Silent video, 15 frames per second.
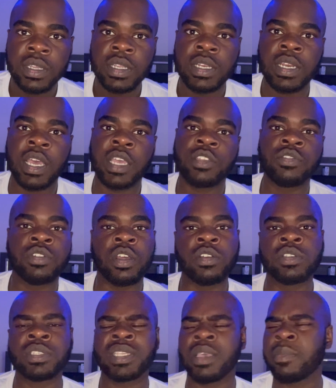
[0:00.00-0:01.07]
Now, you know,
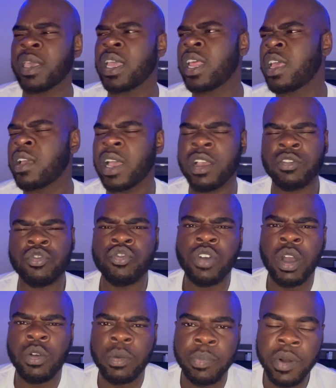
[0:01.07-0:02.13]
you say, man, I grew
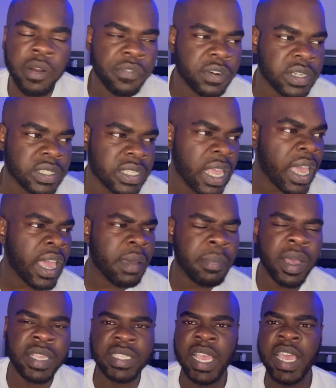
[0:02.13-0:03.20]
up with bro from the
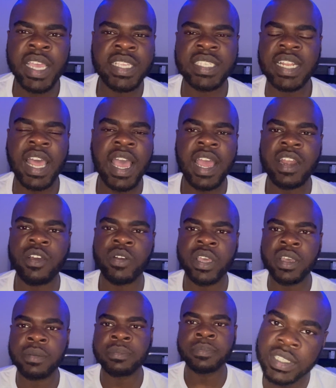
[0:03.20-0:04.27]
sandbox. I ain't sliding on
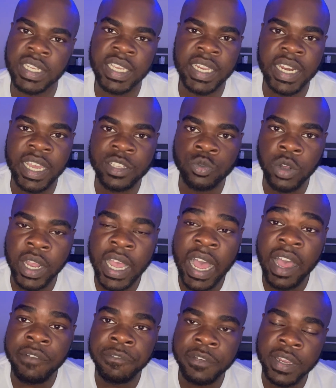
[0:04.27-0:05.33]
him. Then that's what
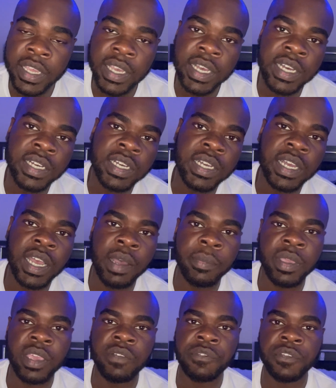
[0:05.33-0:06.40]
conflict could come
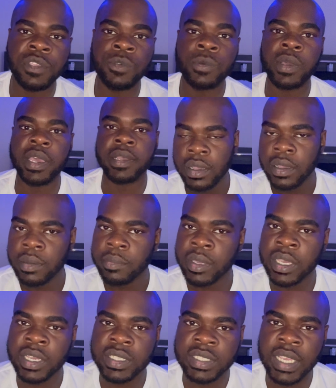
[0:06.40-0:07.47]
in for you at.
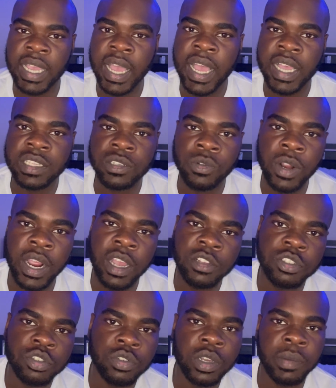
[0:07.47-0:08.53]
Because the guys around
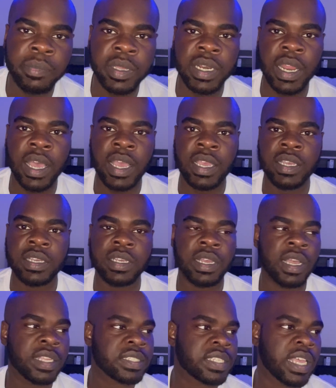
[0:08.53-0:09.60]
you could be like,
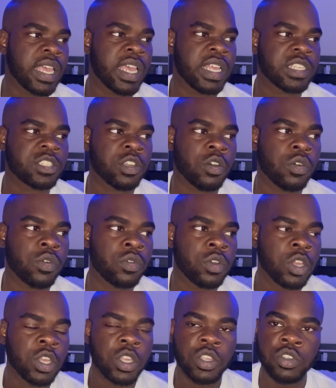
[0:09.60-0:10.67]
I'm saying, so
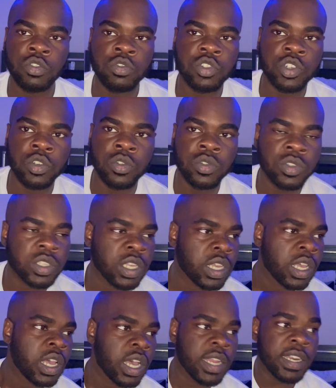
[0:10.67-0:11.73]
you choosing
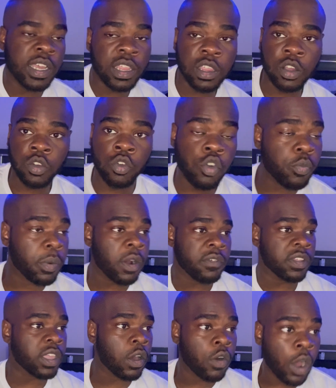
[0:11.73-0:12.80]
another group over
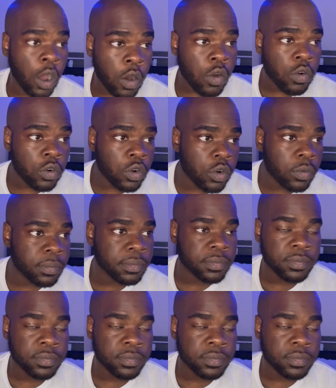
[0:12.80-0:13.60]
your home group.